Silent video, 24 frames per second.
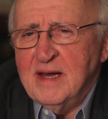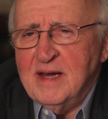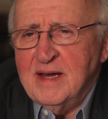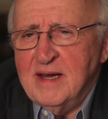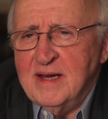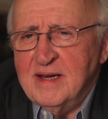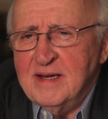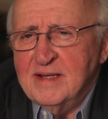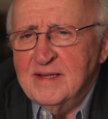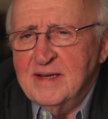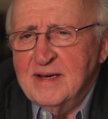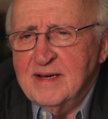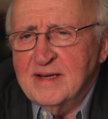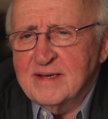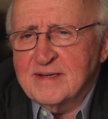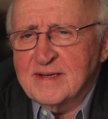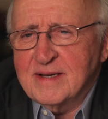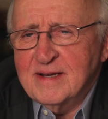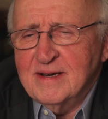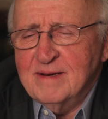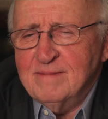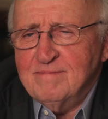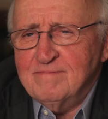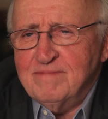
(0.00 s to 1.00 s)
and
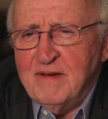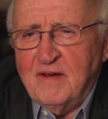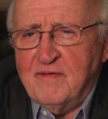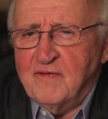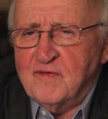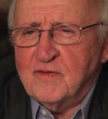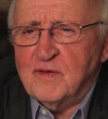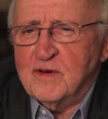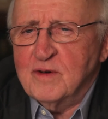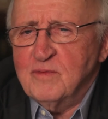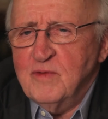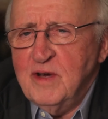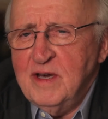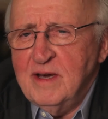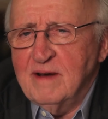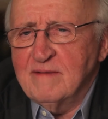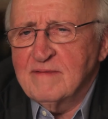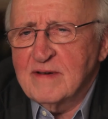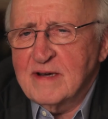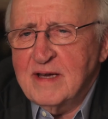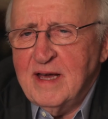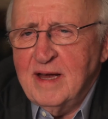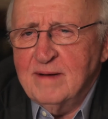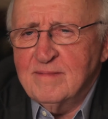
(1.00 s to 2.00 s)
that uh, before we
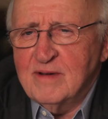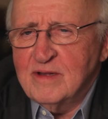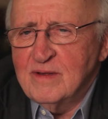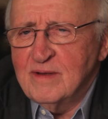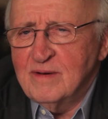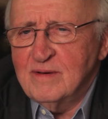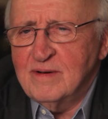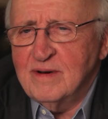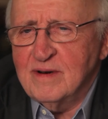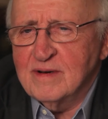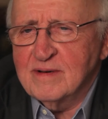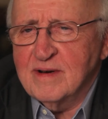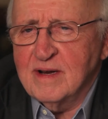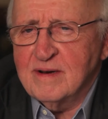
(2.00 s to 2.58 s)
ever came along,